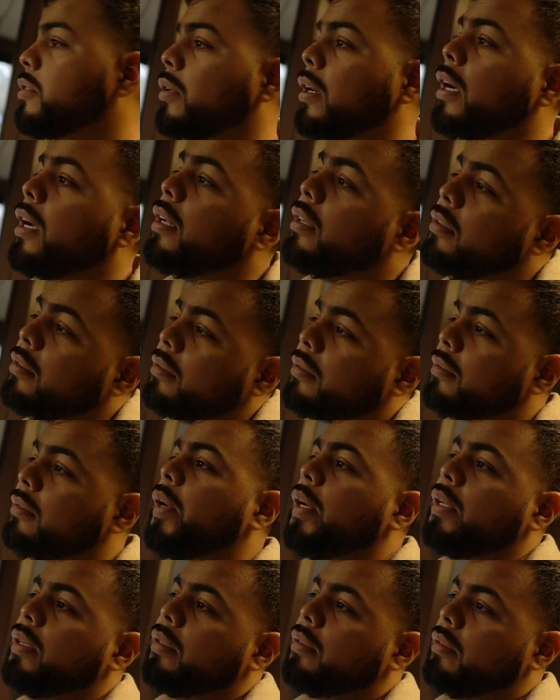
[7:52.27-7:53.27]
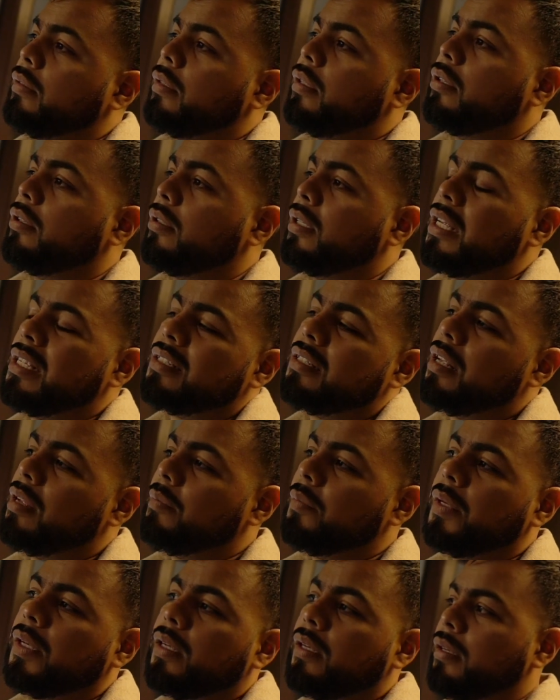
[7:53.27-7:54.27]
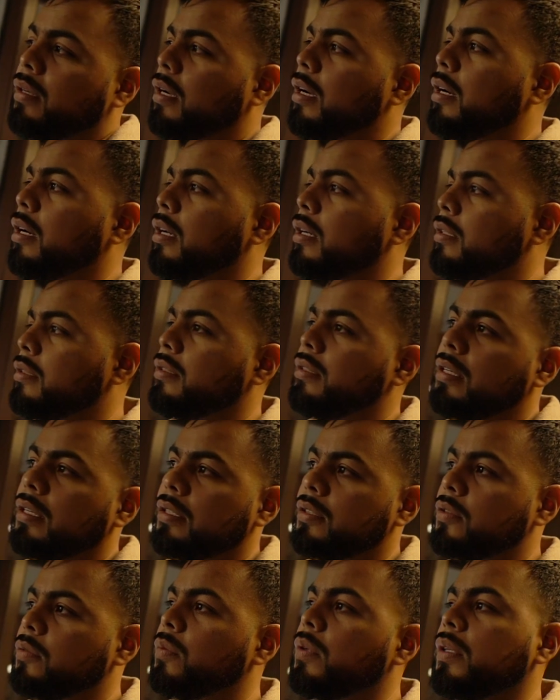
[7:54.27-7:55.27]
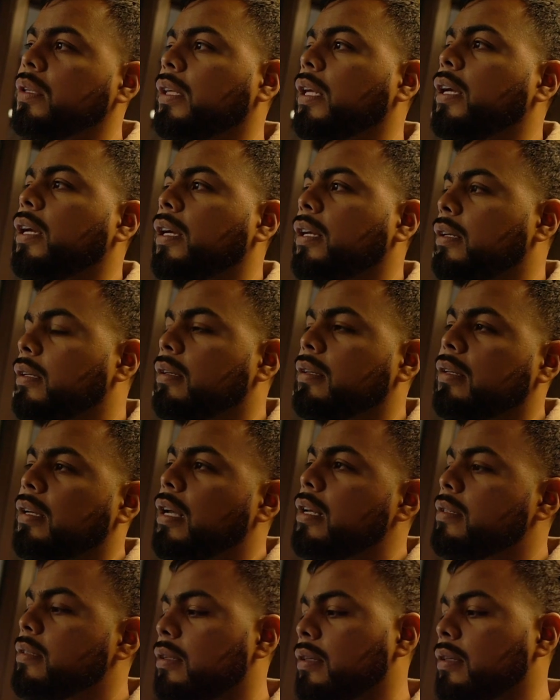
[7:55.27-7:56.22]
grind, so, but you know, that's not me. I gotta stick to one thing, and that's